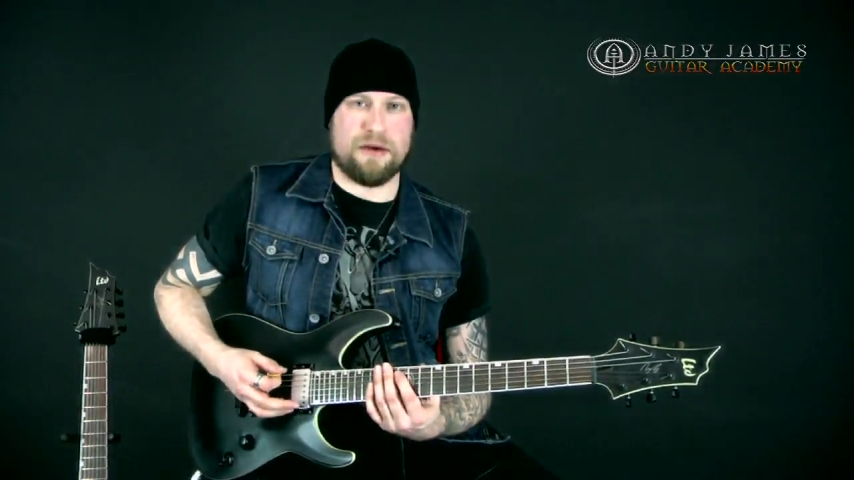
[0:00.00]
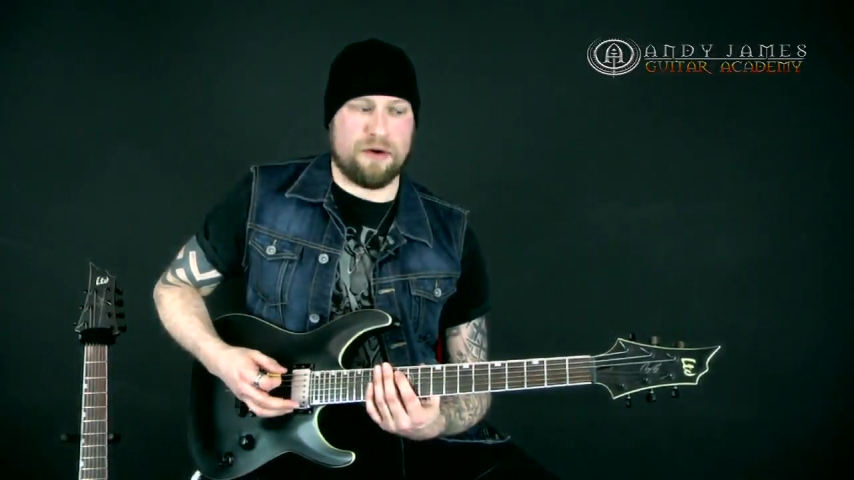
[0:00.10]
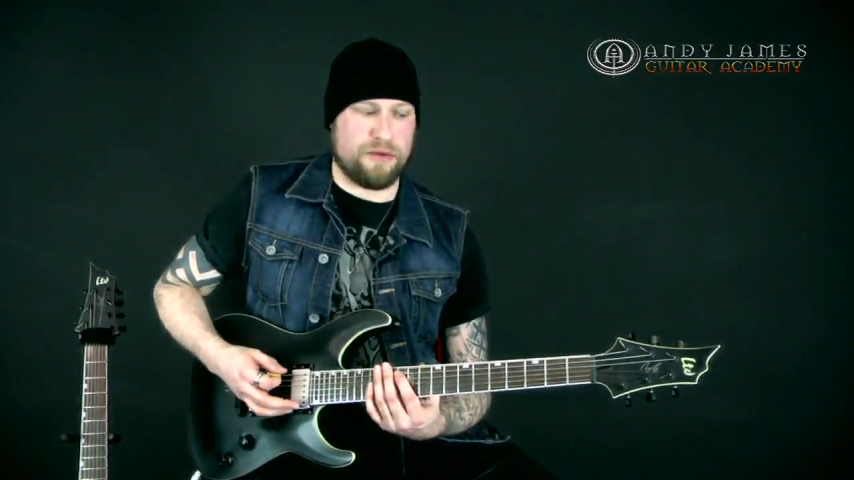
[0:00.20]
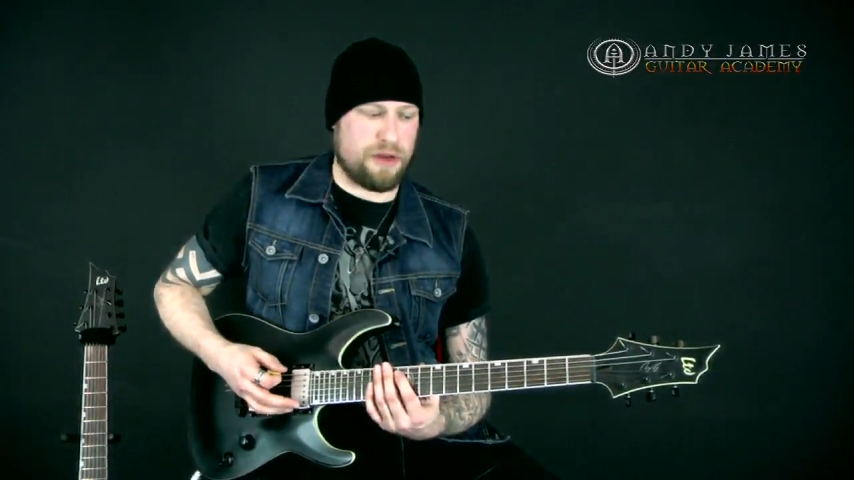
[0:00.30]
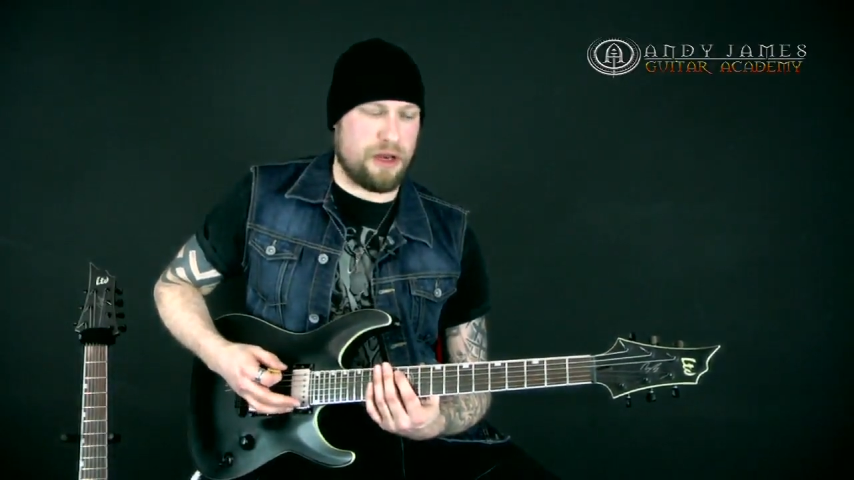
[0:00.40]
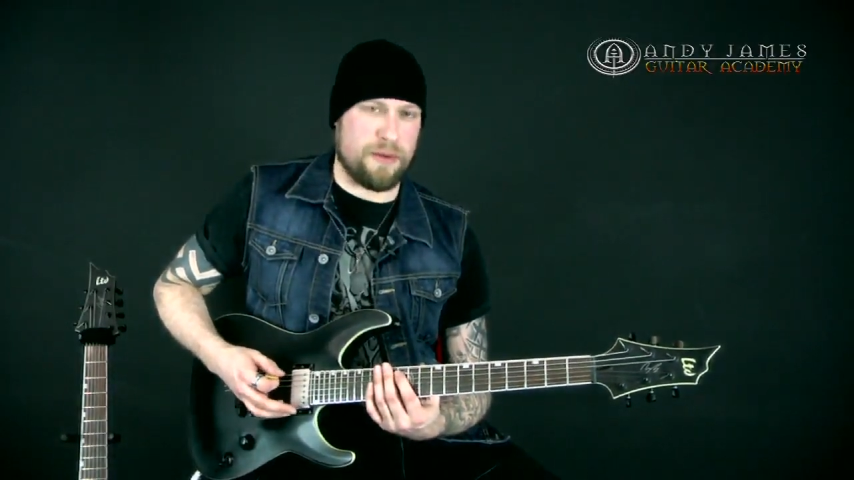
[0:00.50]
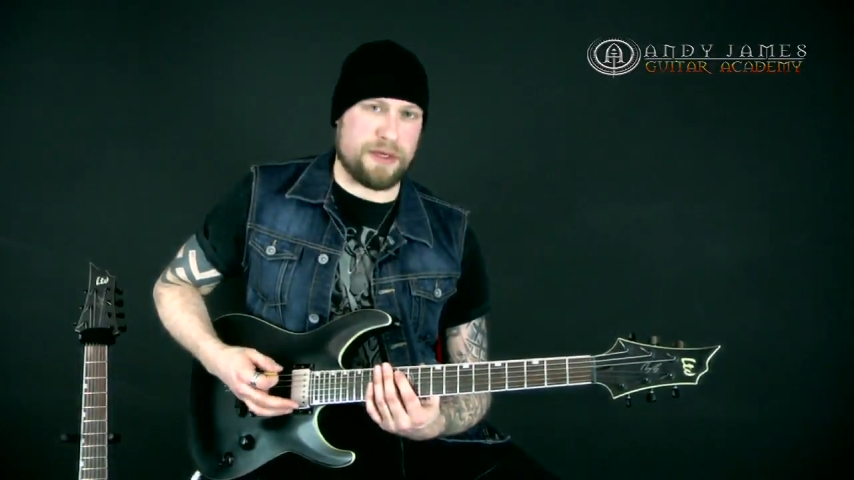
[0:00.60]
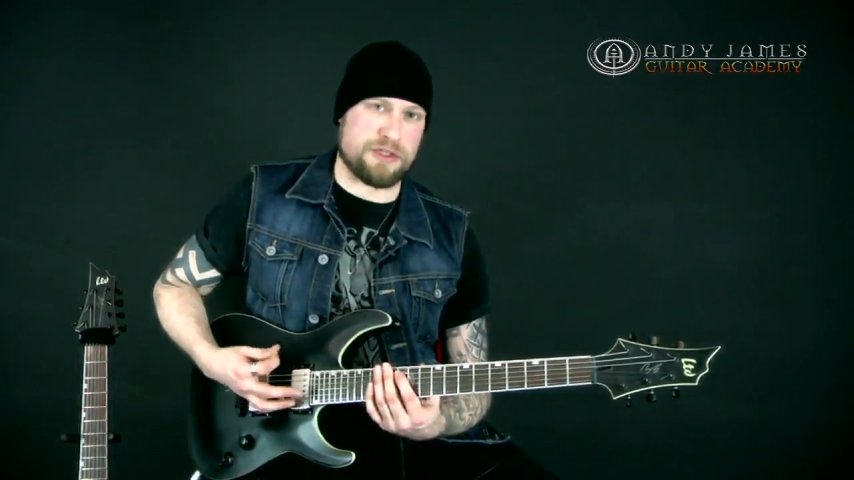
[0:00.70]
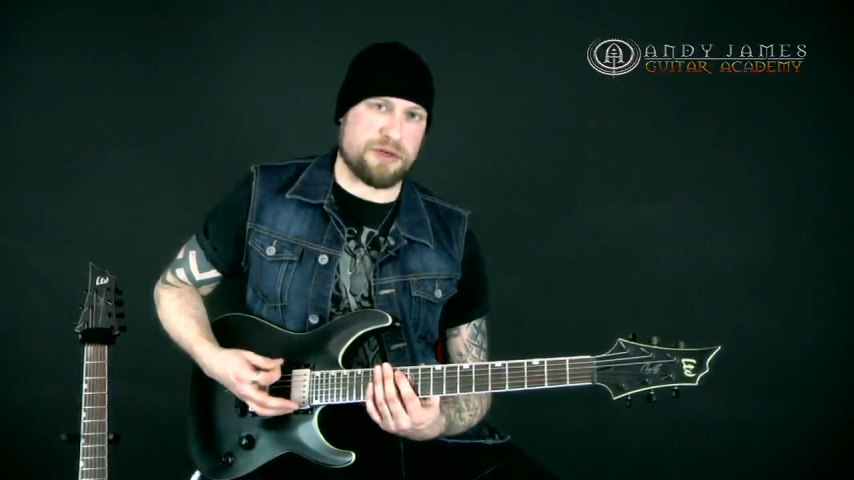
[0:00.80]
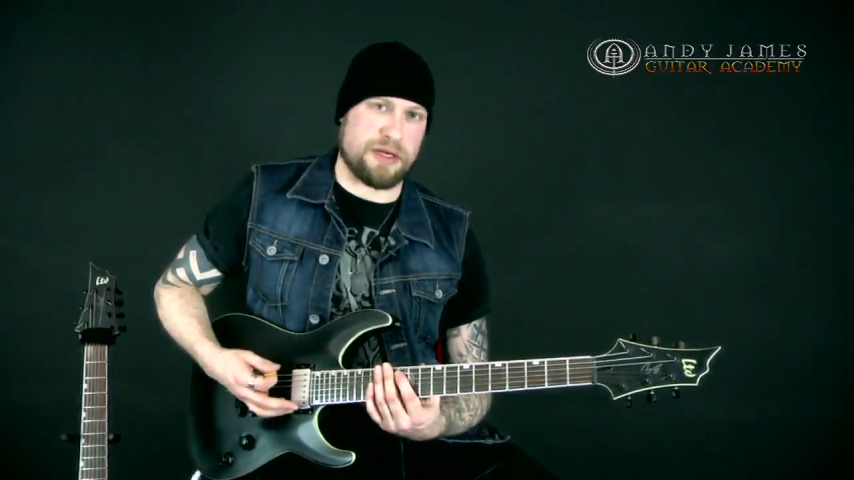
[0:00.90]
on the low
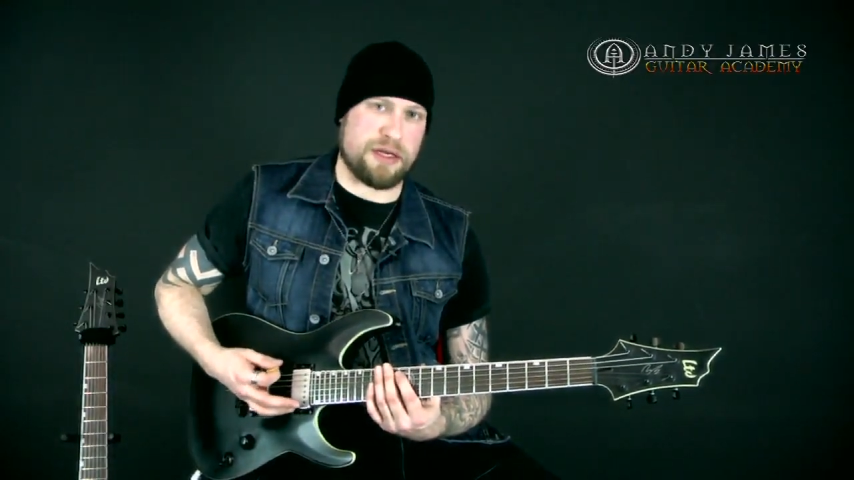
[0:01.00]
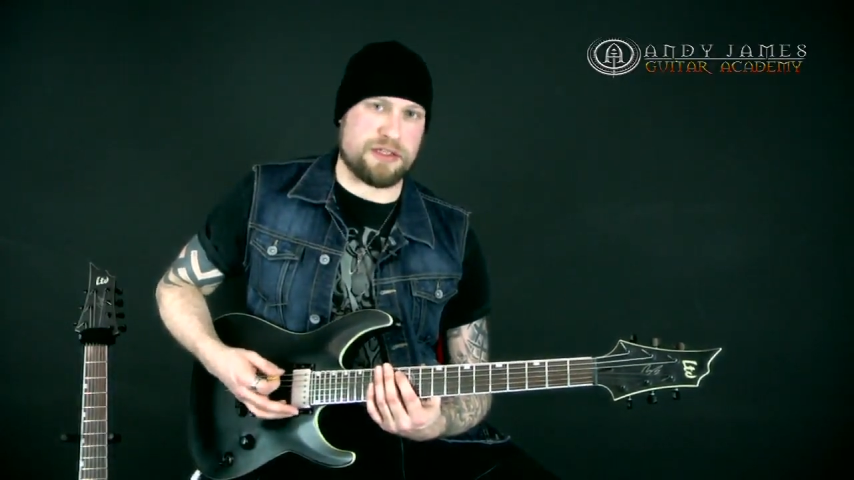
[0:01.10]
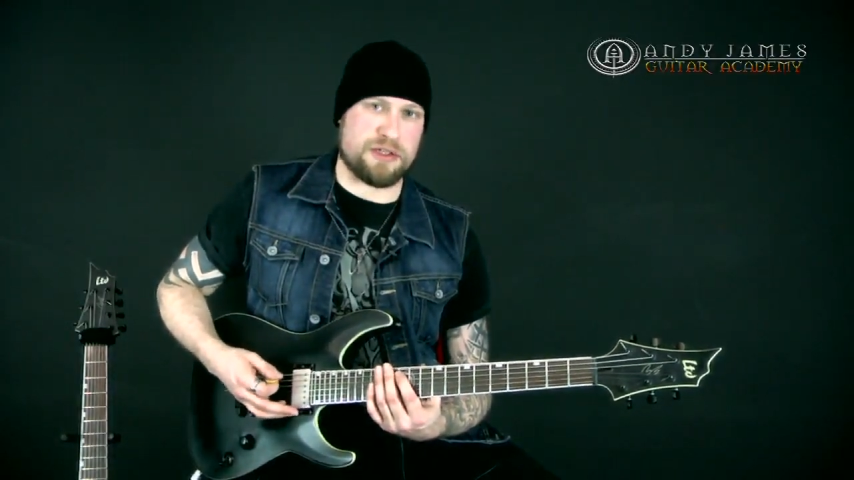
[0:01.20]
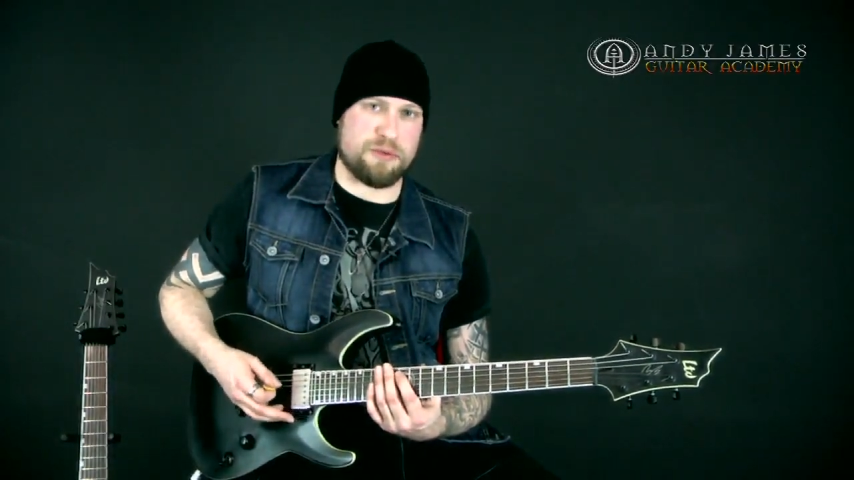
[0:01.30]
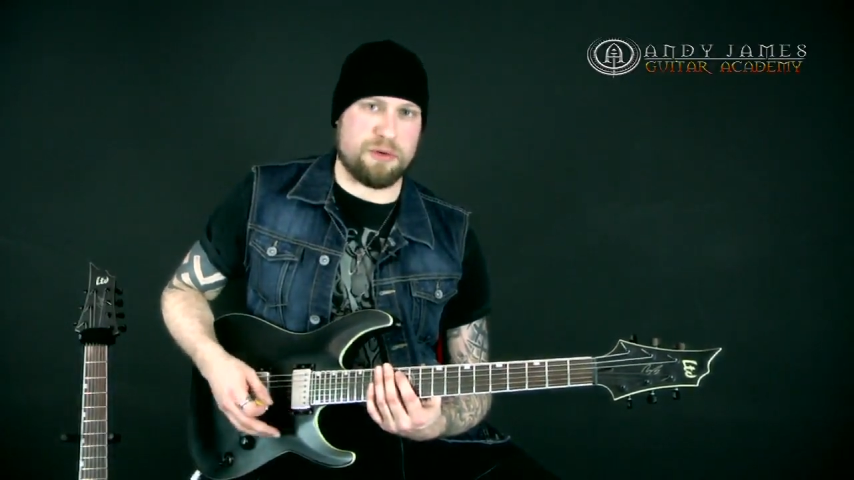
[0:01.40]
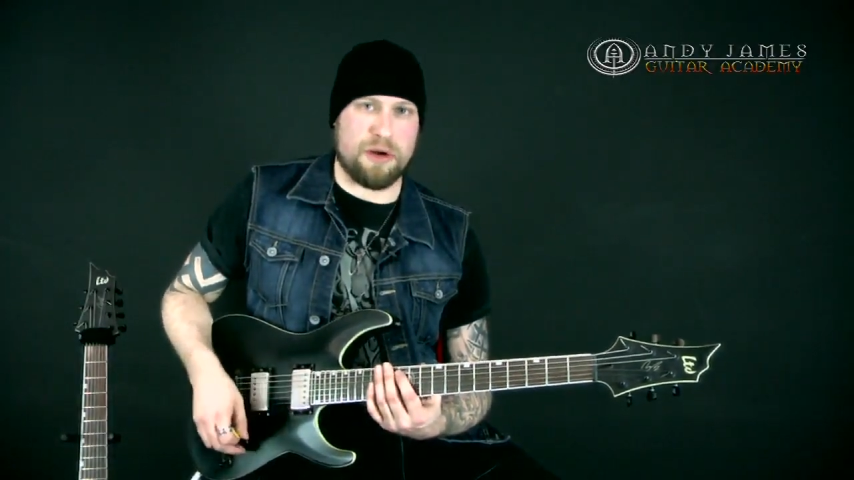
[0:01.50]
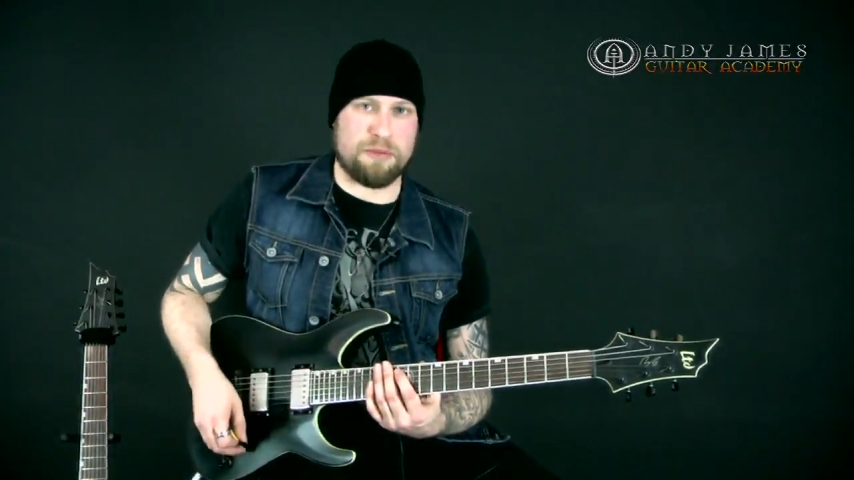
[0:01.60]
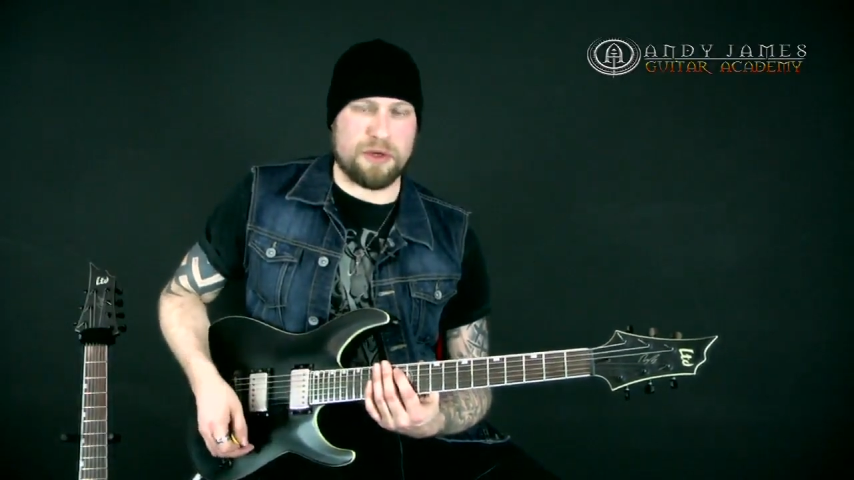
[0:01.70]
E string and then two palm